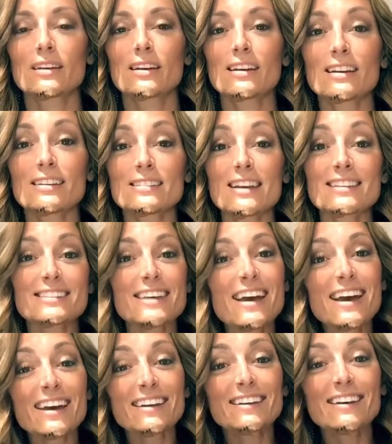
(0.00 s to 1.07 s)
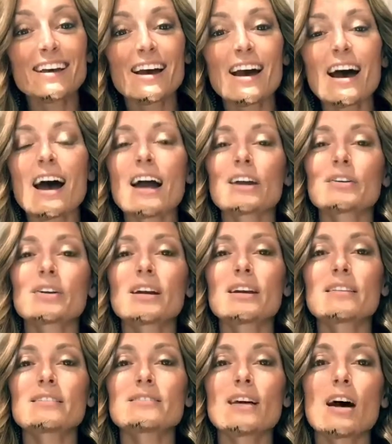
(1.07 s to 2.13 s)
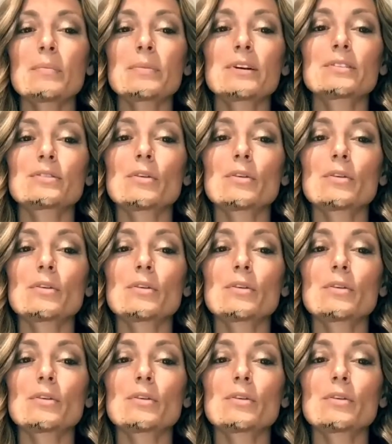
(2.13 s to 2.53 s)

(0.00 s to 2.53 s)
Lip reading: And as I said, I created the topics